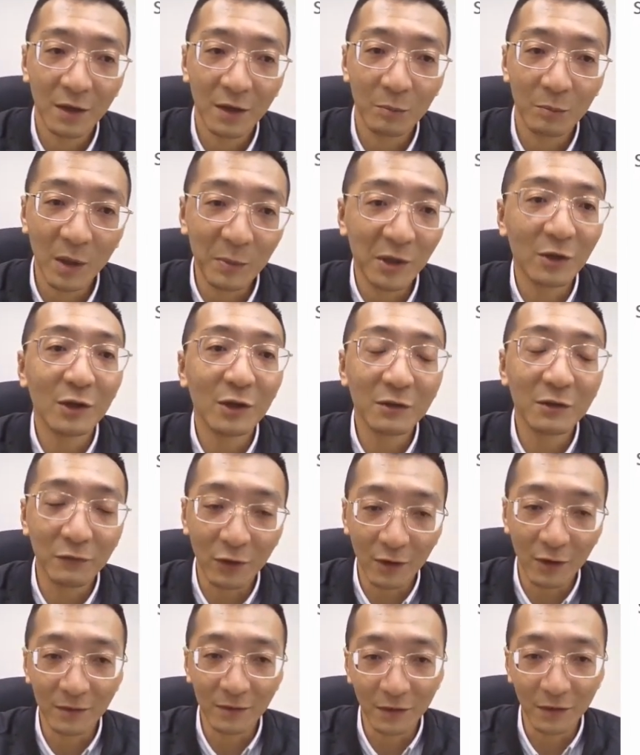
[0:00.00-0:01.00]
Maybe not
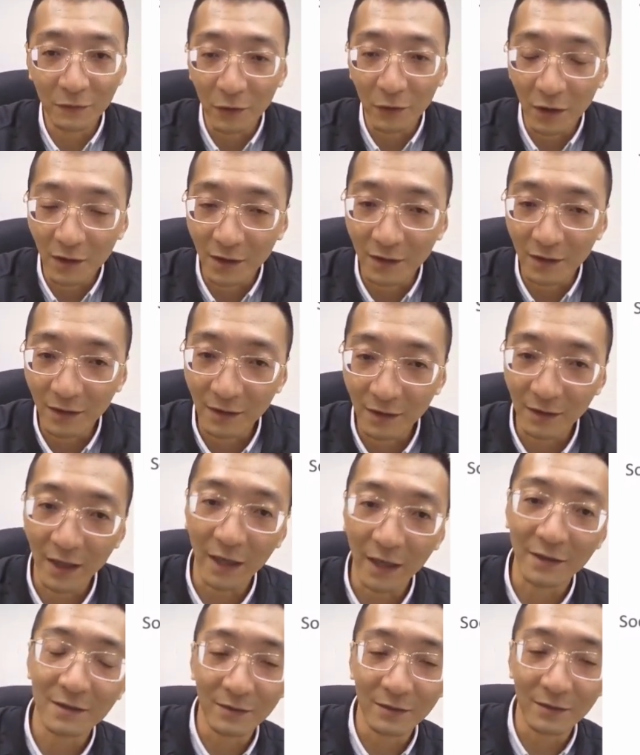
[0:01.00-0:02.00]
for
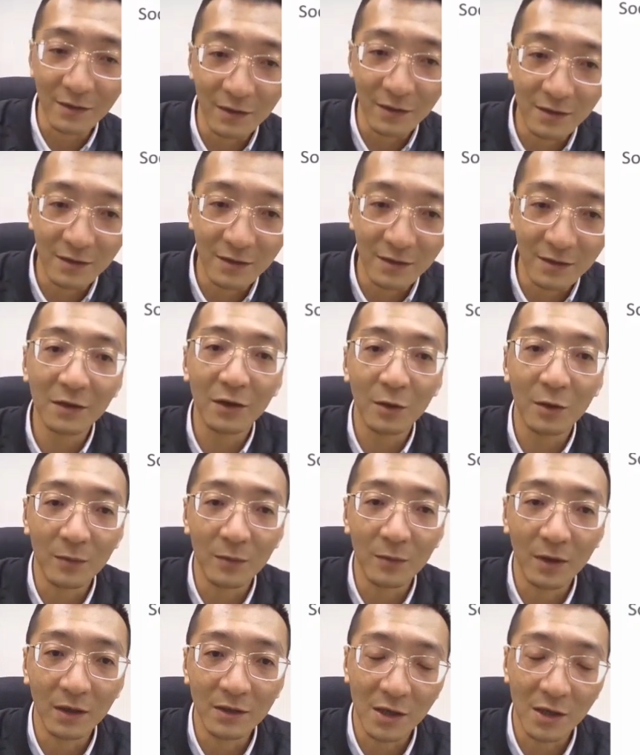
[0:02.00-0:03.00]
like senior
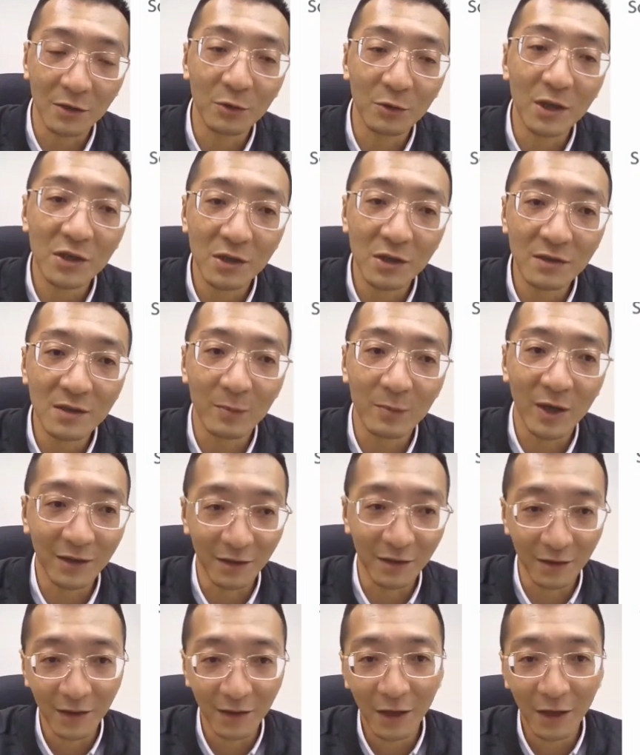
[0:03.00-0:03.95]
generations, but